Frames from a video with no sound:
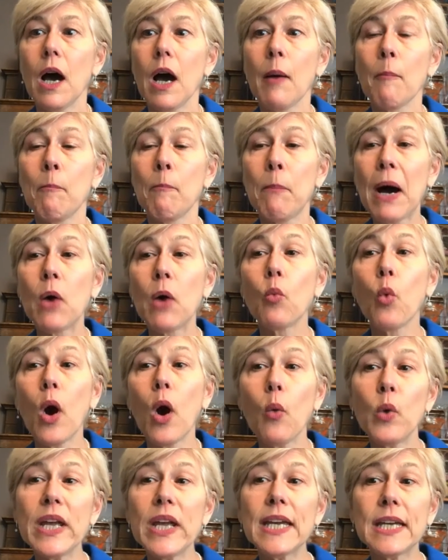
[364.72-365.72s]
But
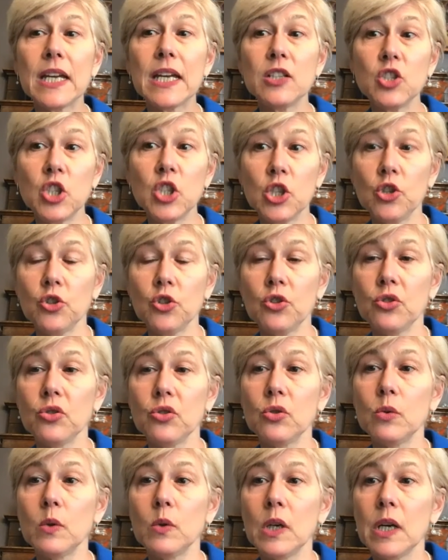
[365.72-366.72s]
what we can
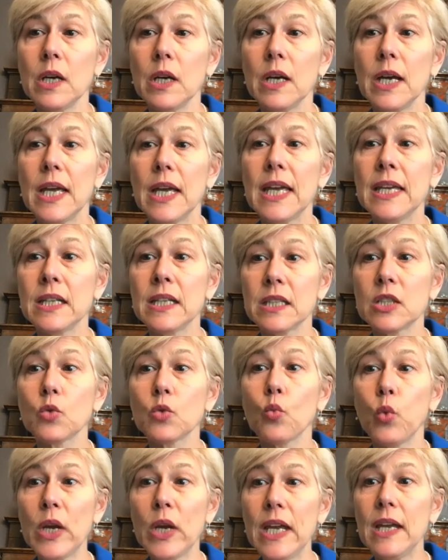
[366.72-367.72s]
do is
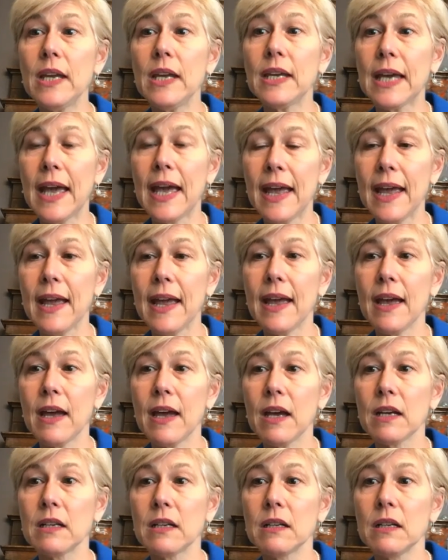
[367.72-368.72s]
we
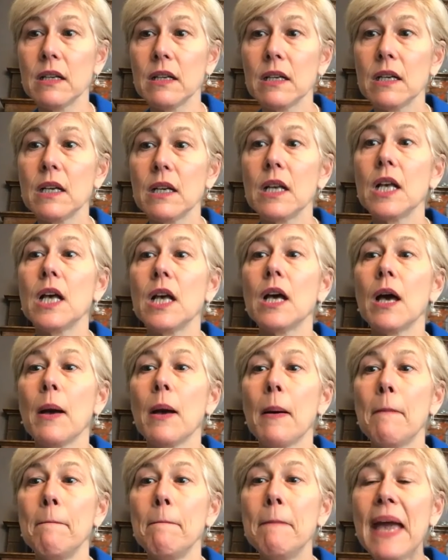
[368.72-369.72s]
can
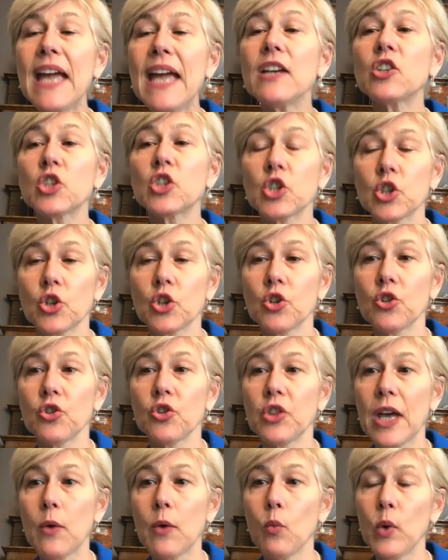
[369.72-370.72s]
make sure
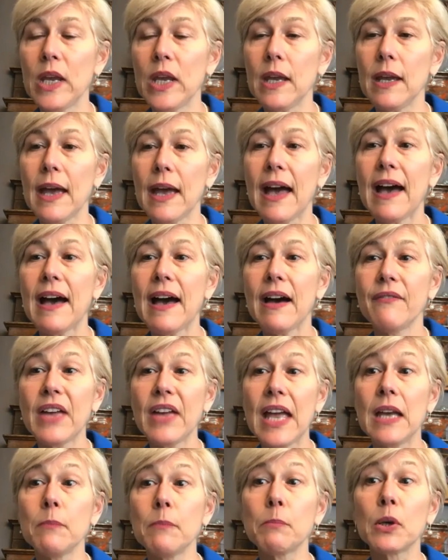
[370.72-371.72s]
that we have
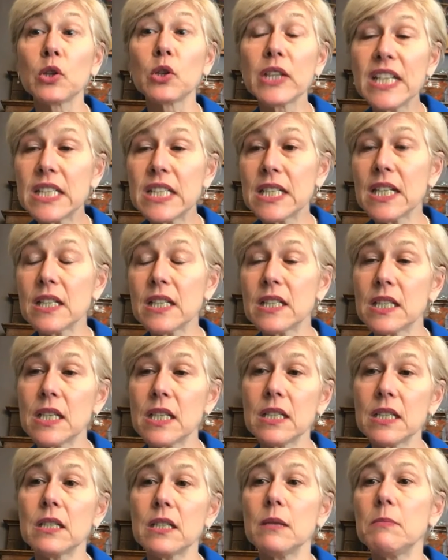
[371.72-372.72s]
a policing
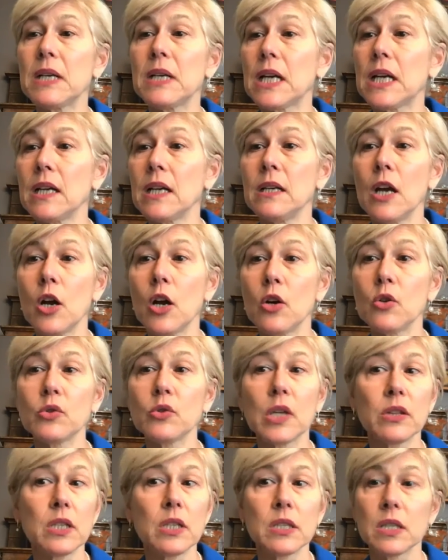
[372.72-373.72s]
system. And I know
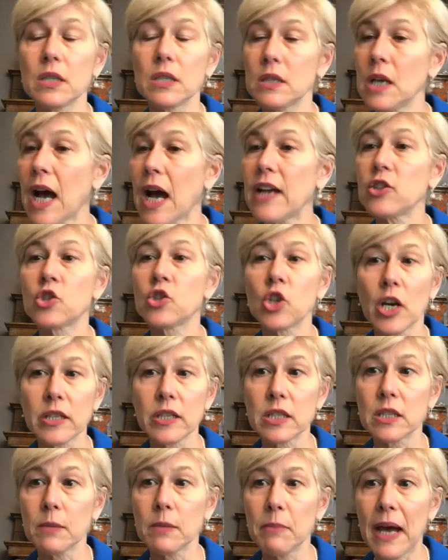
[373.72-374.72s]
that this is not
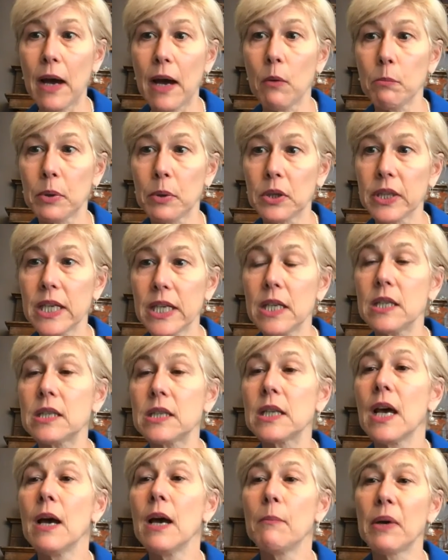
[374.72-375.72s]
just about police,
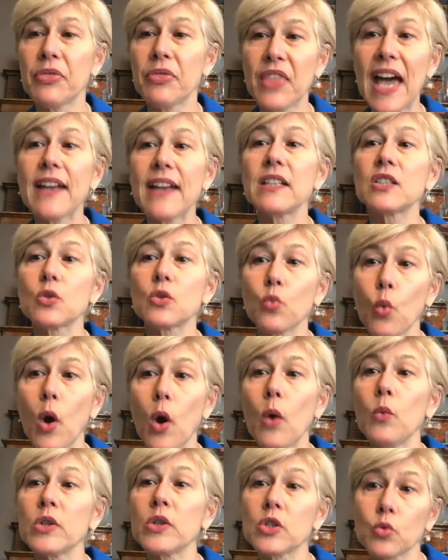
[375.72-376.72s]
but that is
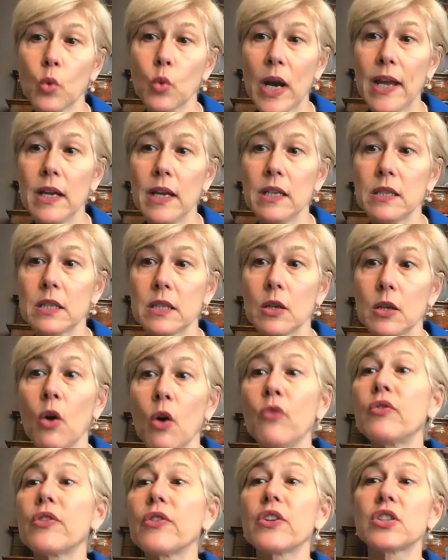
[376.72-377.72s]
what was raised
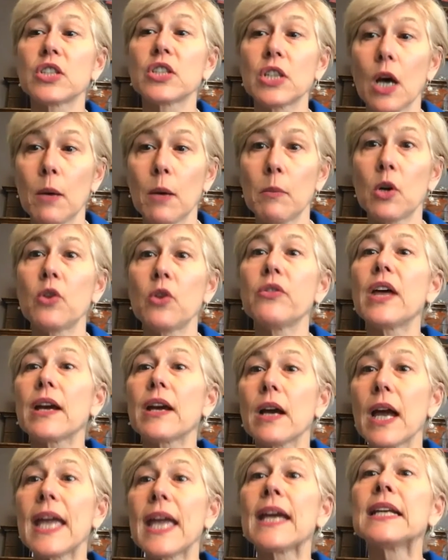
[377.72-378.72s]
over the summer that
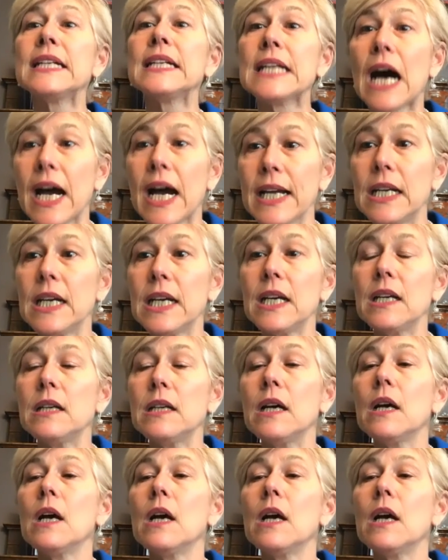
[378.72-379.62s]
ignited